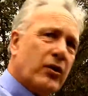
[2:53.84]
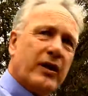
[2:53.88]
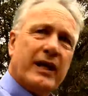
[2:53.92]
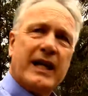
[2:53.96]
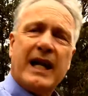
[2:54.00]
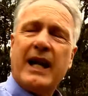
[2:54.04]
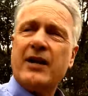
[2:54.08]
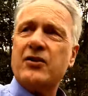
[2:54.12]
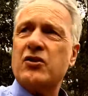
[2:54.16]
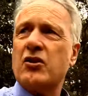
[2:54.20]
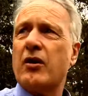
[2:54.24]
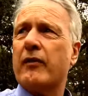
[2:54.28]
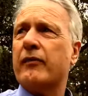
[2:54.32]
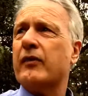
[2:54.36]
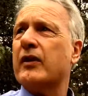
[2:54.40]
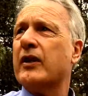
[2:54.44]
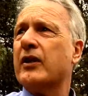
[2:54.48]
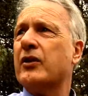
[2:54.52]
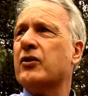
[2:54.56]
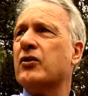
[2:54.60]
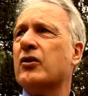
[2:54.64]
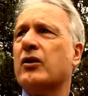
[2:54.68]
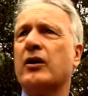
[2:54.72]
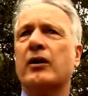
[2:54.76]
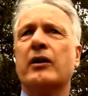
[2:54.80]
it down softly
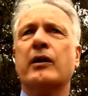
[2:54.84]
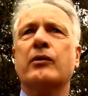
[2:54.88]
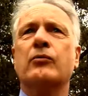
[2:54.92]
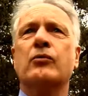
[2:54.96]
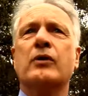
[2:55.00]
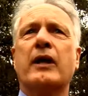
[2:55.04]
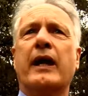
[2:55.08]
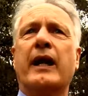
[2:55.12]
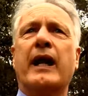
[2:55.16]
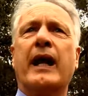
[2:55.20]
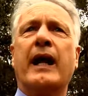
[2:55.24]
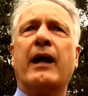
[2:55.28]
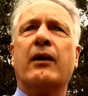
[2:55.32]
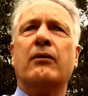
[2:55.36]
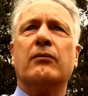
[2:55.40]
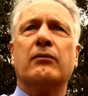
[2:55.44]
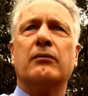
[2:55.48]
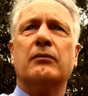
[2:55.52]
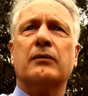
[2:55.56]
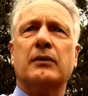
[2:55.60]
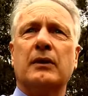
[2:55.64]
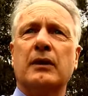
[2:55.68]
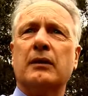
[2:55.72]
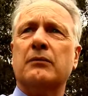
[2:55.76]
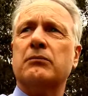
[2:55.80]
and you could all get out
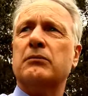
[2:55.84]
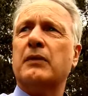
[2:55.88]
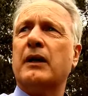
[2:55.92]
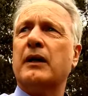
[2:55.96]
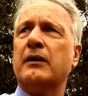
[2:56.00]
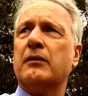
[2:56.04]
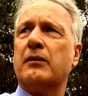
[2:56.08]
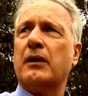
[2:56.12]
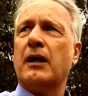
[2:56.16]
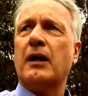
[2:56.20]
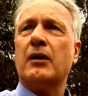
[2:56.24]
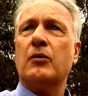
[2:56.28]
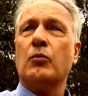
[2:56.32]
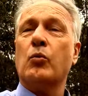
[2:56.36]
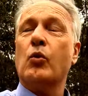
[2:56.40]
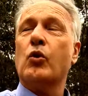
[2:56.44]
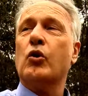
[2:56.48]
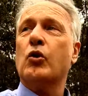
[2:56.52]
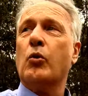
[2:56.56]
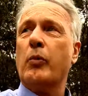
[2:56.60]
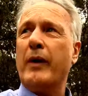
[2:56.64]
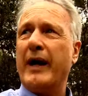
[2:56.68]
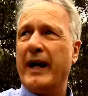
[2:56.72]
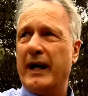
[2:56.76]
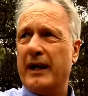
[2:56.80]
and
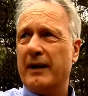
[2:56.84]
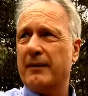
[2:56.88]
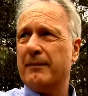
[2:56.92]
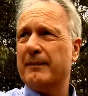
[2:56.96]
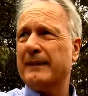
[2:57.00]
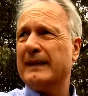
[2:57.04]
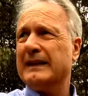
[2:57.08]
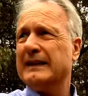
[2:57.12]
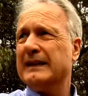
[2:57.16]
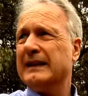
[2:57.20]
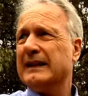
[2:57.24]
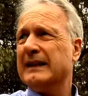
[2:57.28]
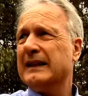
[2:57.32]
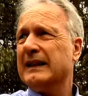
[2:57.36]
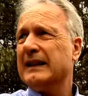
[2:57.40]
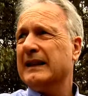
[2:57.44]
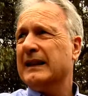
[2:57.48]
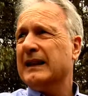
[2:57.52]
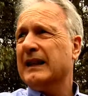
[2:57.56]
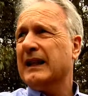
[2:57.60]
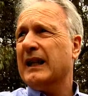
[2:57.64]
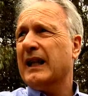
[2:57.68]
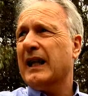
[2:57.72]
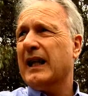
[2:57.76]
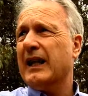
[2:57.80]
walk away.
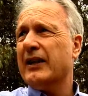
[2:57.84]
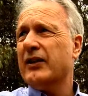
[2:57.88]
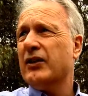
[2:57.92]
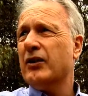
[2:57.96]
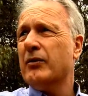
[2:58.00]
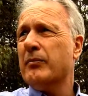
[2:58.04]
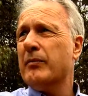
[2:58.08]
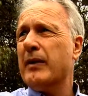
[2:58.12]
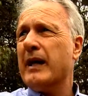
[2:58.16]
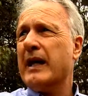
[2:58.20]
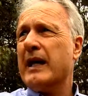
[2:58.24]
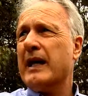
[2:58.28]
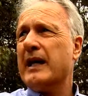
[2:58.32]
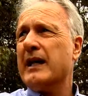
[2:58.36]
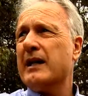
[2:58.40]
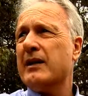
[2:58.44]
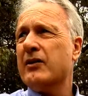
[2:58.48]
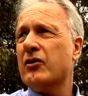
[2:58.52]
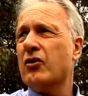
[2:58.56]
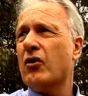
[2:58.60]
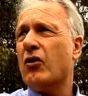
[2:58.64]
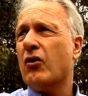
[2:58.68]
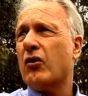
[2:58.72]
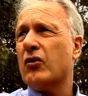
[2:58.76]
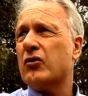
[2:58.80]
You may
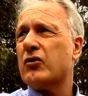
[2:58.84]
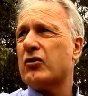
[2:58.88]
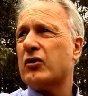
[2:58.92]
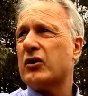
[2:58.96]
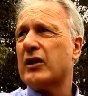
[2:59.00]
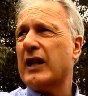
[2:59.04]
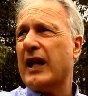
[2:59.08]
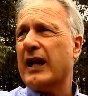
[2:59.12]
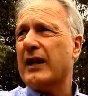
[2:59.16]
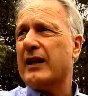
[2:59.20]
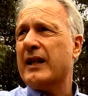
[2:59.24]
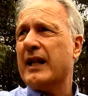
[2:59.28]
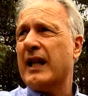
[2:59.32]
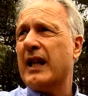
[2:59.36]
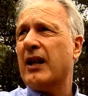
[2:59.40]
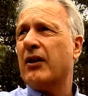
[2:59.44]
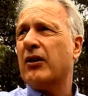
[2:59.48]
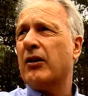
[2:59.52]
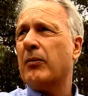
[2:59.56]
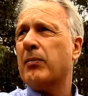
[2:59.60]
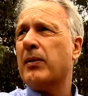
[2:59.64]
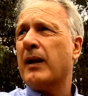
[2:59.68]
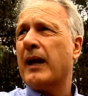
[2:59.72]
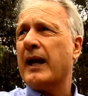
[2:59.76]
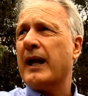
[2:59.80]
not get the
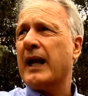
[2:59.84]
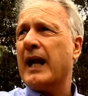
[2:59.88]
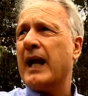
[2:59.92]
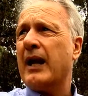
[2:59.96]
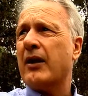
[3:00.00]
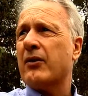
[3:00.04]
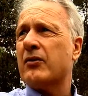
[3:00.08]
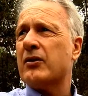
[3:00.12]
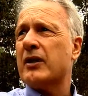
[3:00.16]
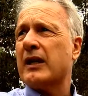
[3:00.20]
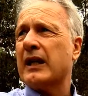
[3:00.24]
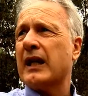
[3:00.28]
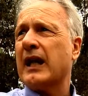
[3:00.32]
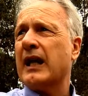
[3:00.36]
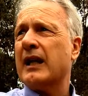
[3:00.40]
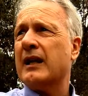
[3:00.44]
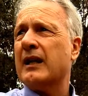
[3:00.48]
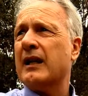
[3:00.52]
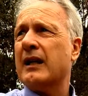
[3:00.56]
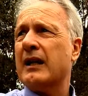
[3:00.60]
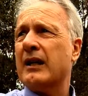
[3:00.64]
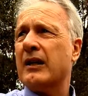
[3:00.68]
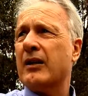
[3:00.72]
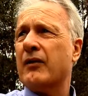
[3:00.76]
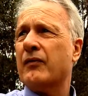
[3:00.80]
aeroplane out
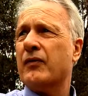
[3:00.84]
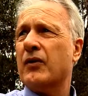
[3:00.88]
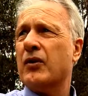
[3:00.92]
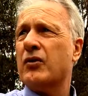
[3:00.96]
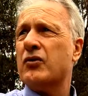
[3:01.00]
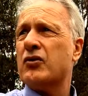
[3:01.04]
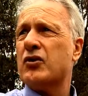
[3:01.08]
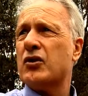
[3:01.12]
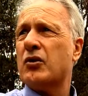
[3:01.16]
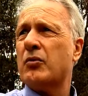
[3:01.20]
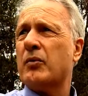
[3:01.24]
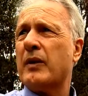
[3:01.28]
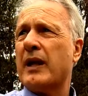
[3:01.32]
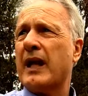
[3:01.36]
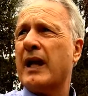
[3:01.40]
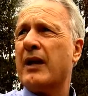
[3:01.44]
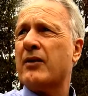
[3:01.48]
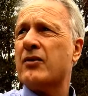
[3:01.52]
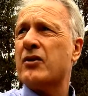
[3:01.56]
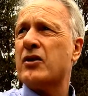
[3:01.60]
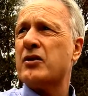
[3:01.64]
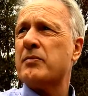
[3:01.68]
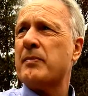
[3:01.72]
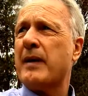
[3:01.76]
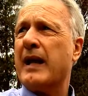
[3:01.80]
again in the future without
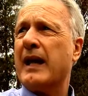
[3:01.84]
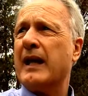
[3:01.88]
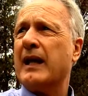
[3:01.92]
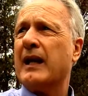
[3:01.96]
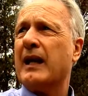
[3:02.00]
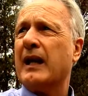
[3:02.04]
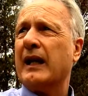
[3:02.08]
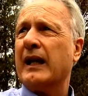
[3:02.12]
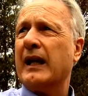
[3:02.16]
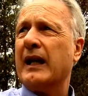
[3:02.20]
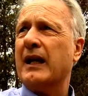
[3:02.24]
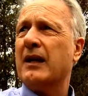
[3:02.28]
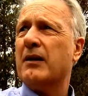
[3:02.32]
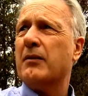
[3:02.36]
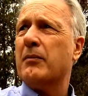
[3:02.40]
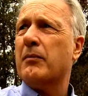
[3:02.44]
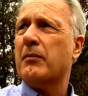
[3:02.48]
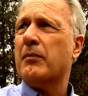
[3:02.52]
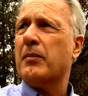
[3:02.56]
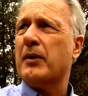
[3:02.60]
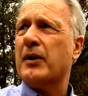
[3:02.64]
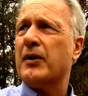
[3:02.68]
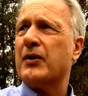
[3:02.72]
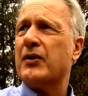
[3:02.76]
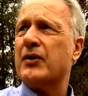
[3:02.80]
dismantling it,
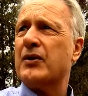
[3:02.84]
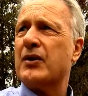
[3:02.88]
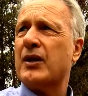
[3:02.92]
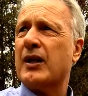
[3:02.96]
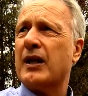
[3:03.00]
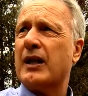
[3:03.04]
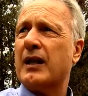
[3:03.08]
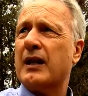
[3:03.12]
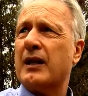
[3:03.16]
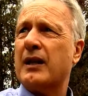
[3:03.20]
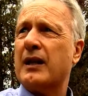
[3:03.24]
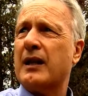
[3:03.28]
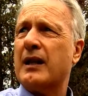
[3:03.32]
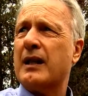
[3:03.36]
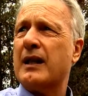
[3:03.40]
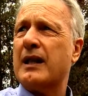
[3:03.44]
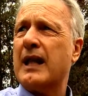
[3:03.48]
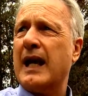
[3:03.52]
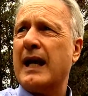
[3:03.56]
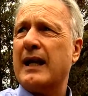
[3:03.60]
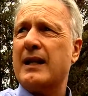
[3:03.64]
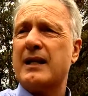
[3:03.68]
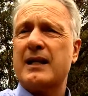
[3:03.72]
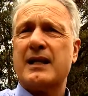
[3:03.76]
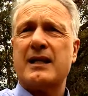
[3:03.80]
but
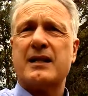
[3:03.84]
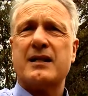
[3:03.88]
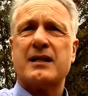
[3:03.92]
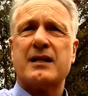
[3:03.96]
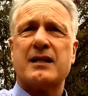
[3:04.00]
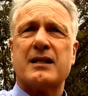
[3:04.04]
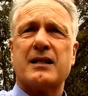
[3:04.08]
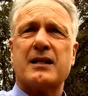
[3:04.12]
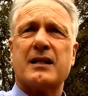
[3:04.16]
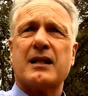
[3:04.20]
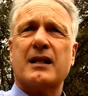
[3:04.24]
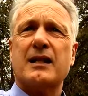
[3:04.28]
that is